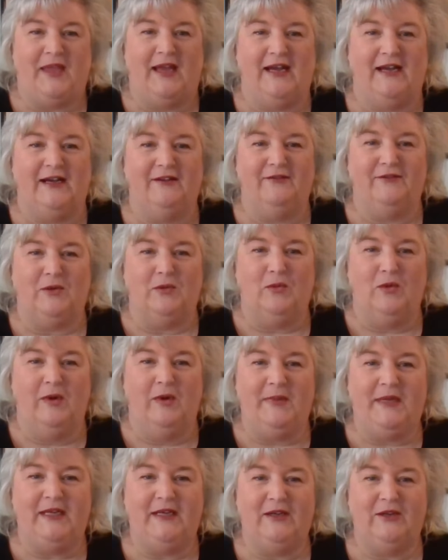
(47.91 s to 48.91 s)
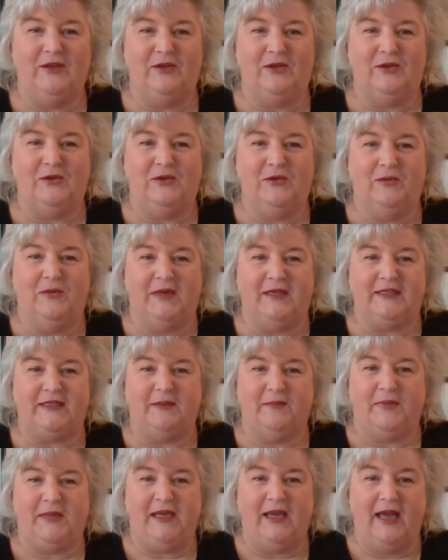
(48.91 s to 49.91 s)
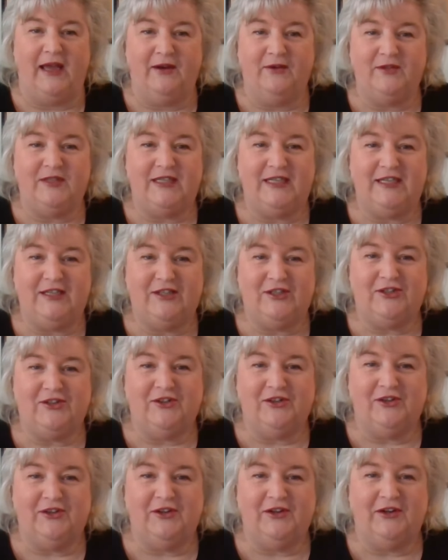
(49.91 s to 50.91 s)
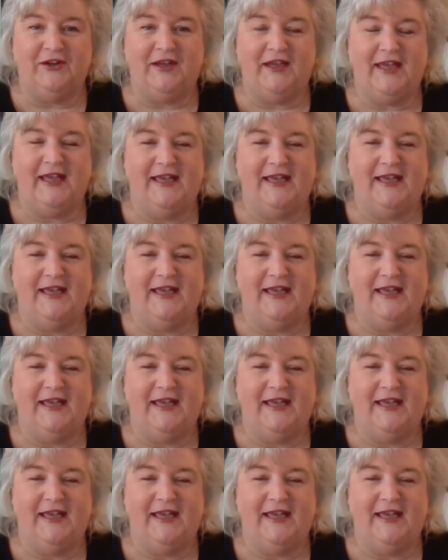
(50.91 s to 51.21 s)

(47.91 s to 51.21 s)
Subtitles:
of a woman who was a piano teacher.